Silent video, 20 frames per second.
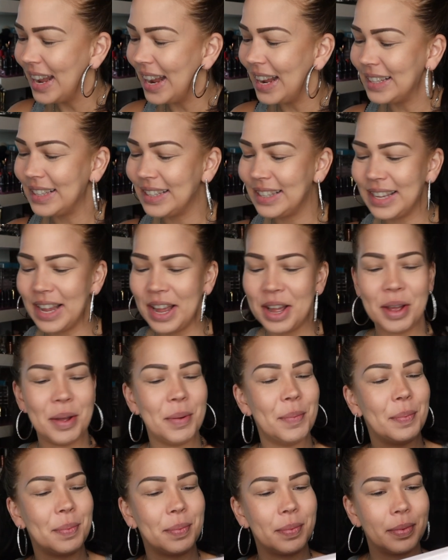It's
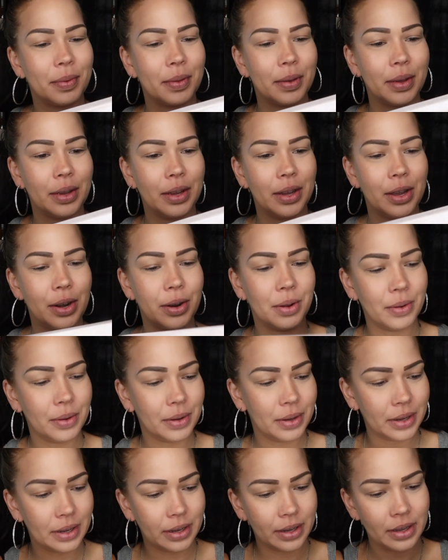you know,
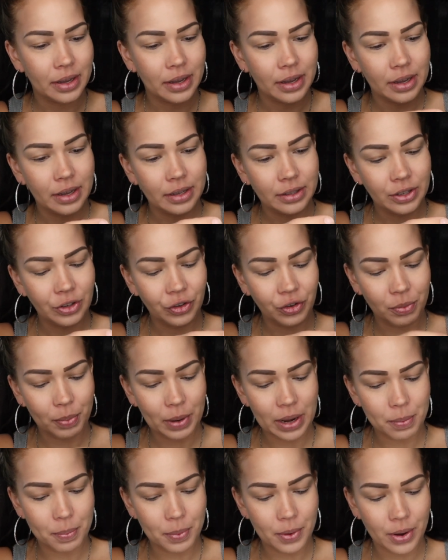tissue
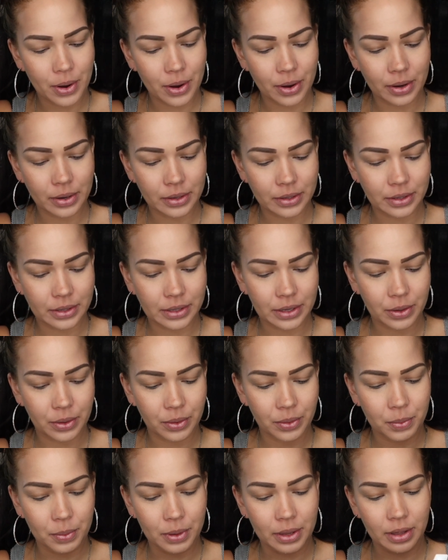paper
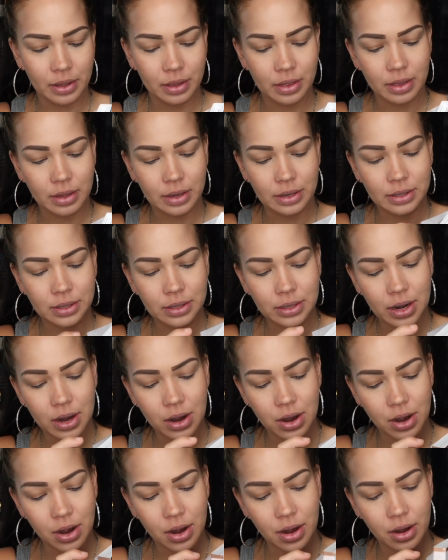sealed with a
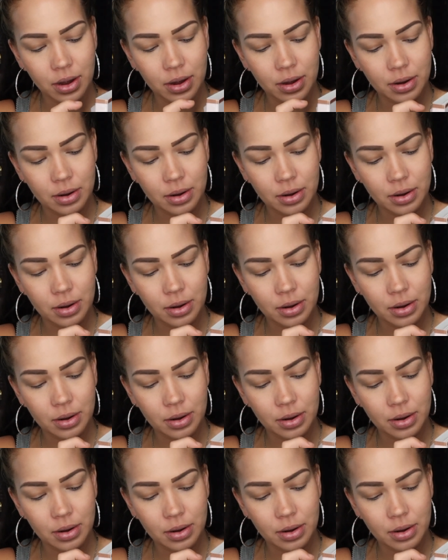sticker.